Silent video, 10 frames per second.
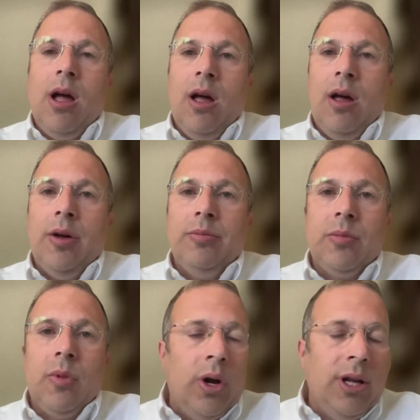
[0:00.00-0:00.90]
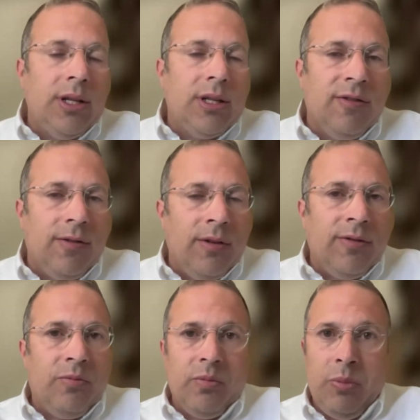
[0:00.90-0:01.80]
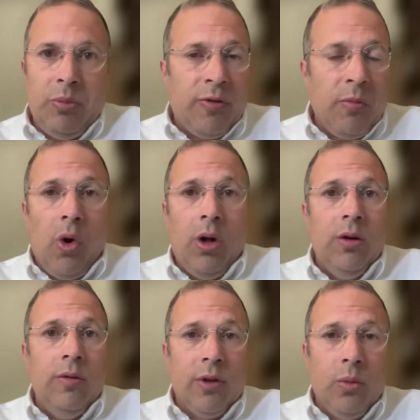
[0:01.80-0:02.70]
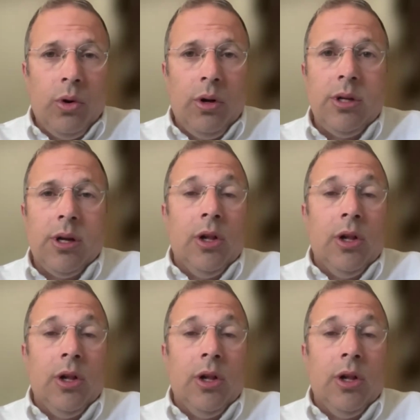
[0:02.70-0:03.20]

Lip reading: audience of people from all over the world,